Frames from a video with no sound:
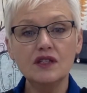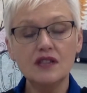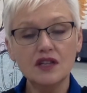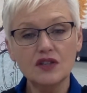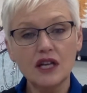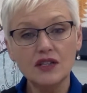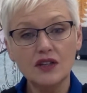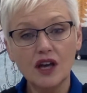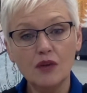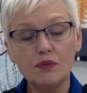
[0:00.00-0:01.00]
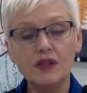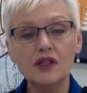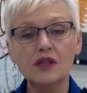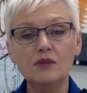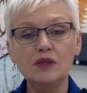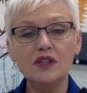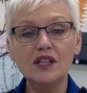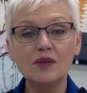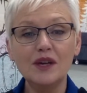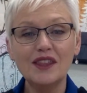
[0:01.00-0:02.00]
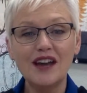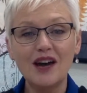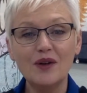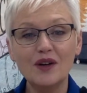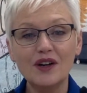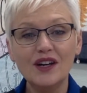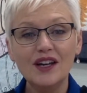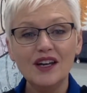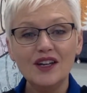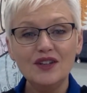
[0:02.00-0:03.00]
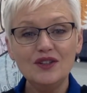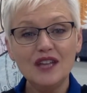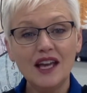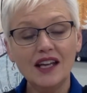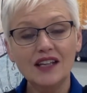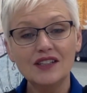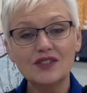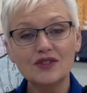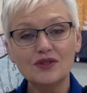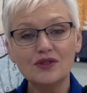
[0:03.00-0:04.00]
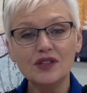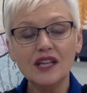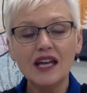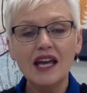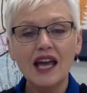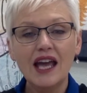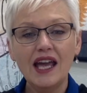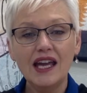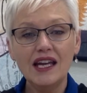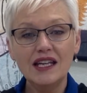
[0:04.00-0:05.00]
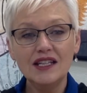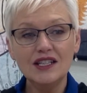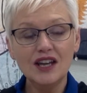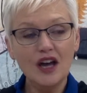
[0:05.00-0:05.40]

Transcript: They try to help build community with our New Tech school and